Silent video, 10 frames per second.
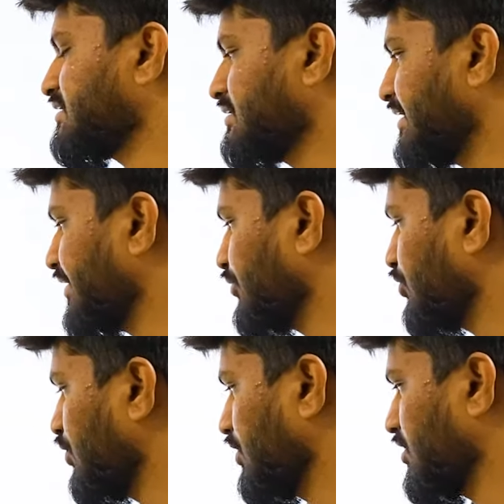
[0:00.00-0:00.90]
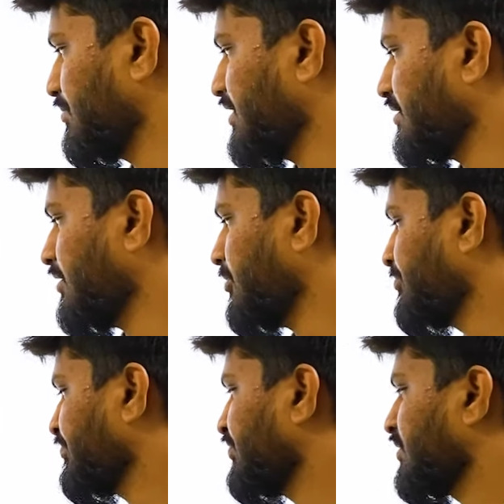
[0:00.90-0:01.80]
is native to Northern America.
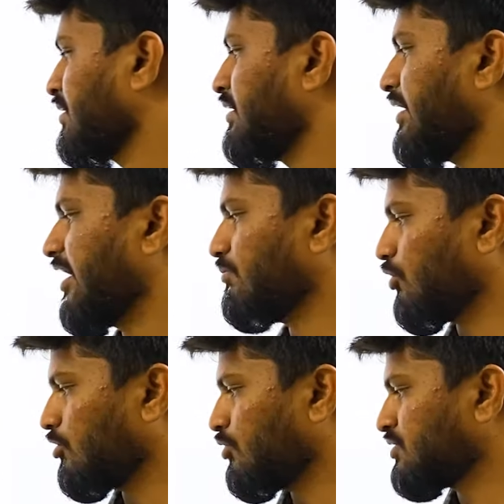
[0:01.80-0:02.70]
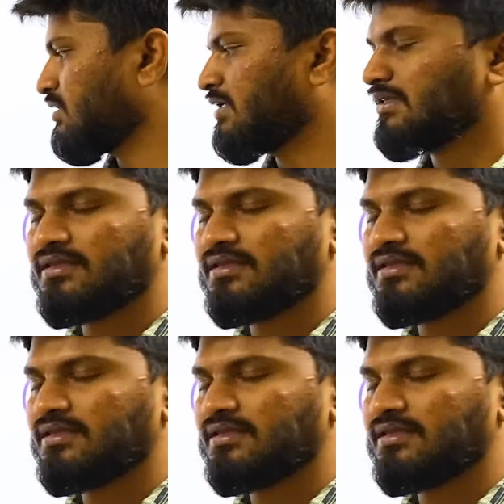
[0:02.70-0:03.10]
And bonobos,